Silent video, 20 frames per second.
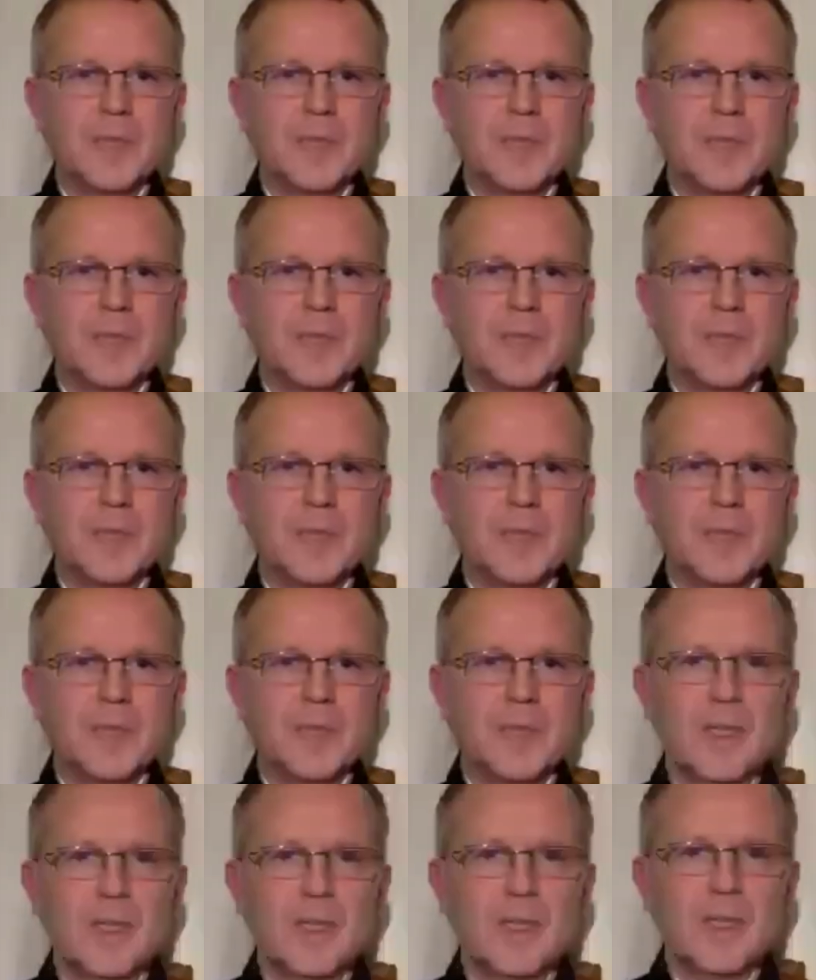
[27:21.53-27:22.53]
We,
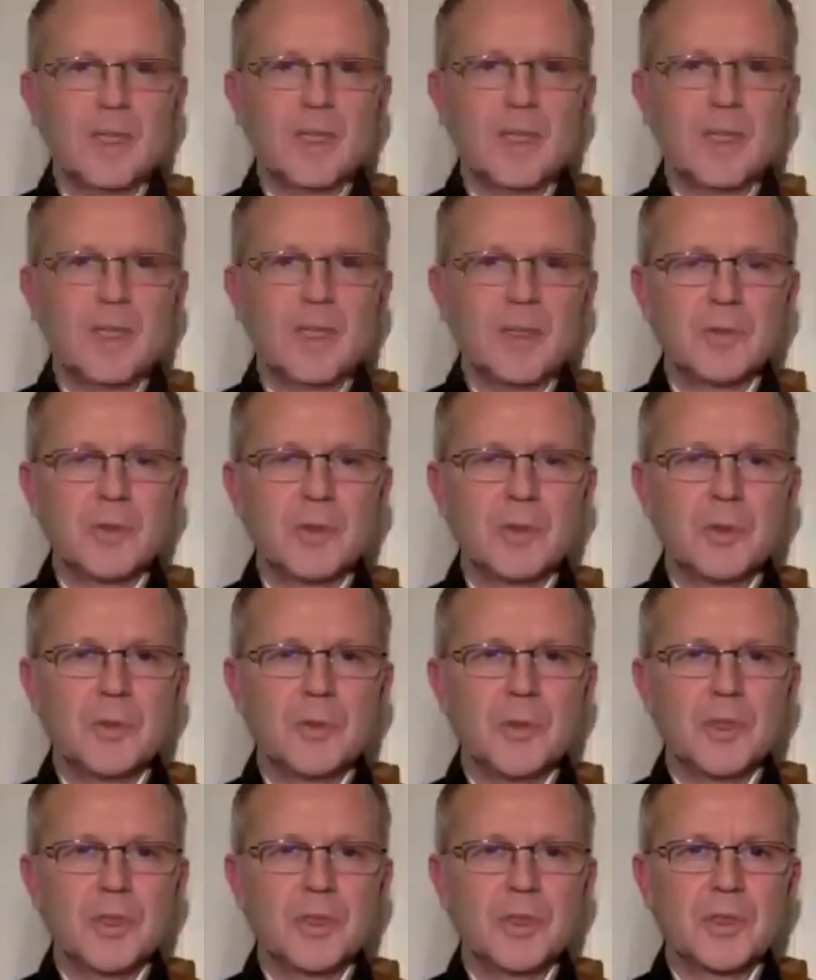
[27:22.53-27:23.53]

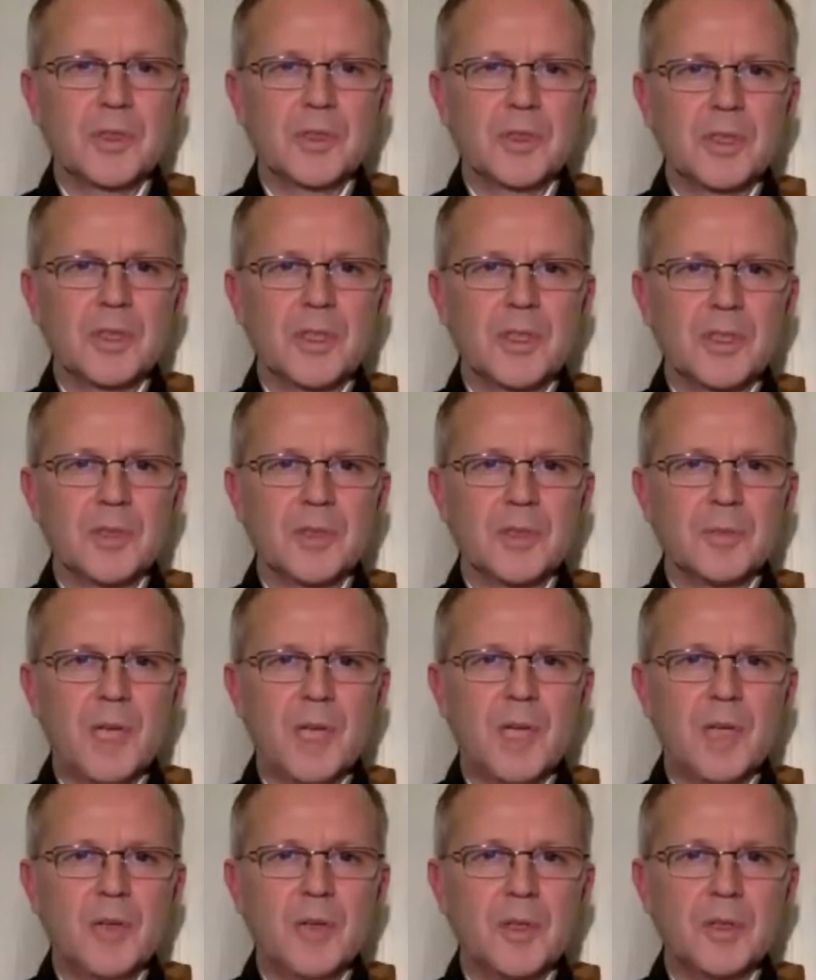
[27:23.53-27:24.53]
we have too much
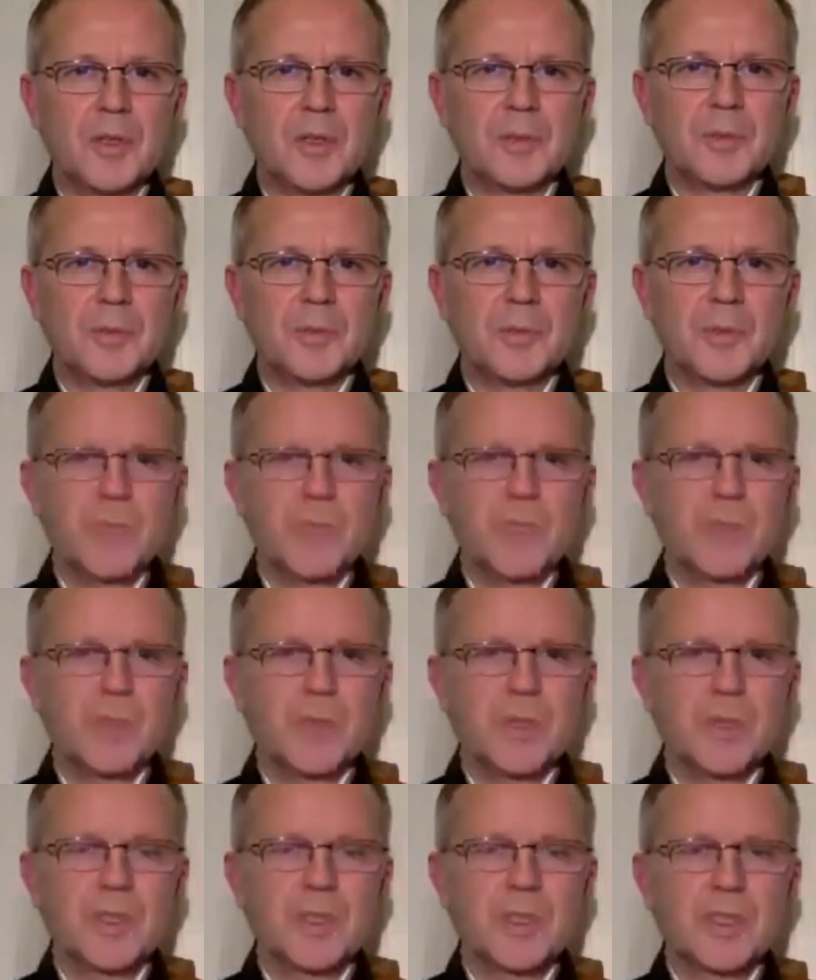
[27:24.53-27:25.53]
uh, power.
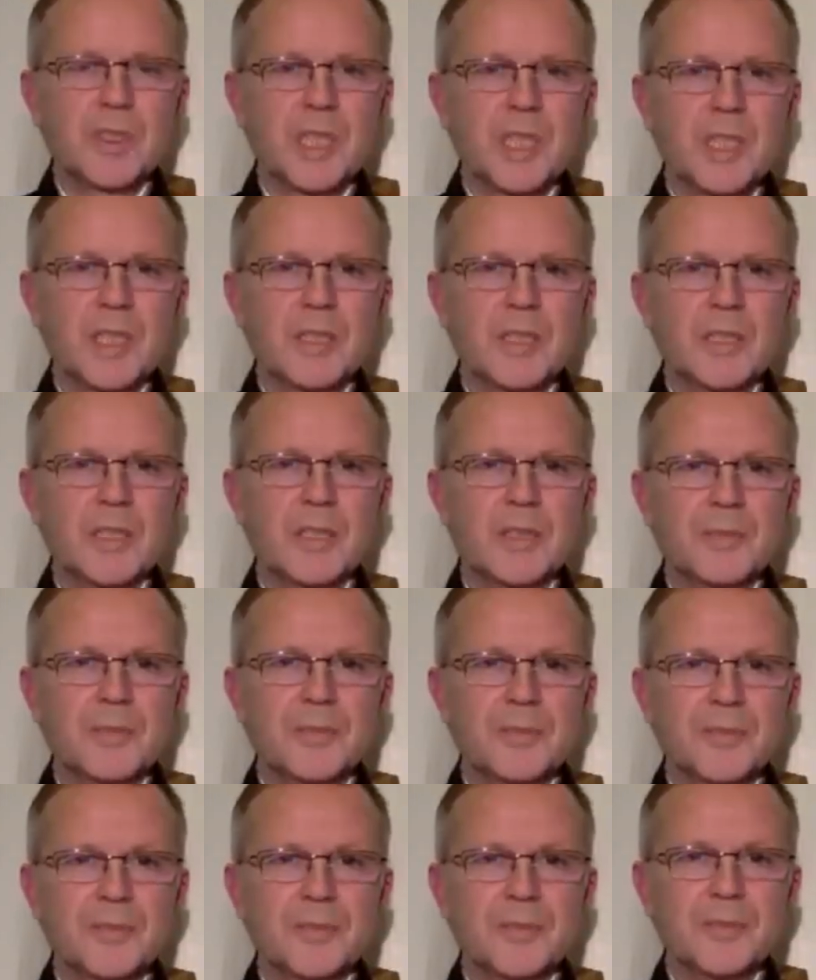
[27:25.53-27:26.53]
We don't
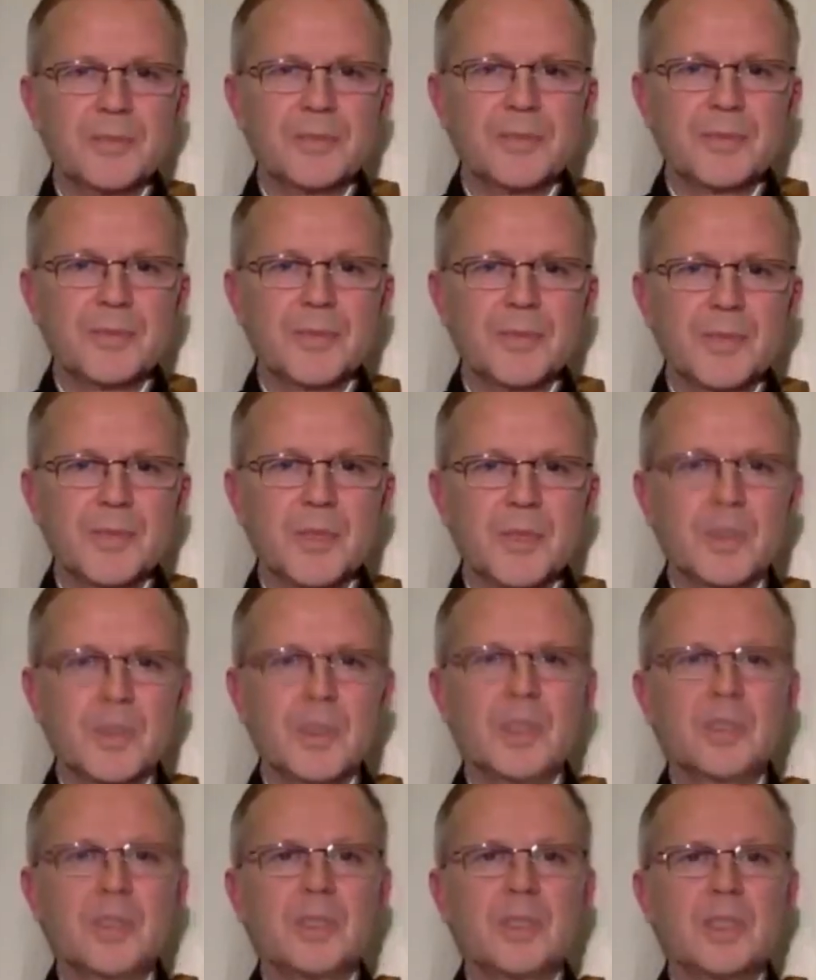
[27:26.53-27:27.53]
understand.
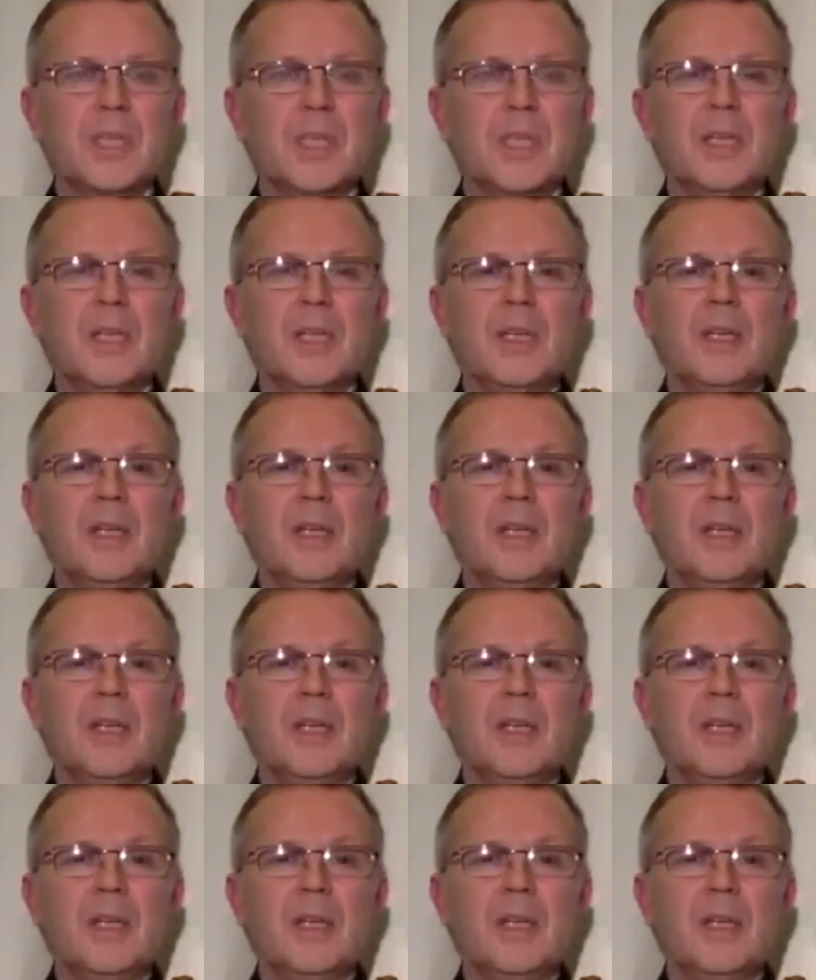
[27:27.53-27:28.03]
So it's,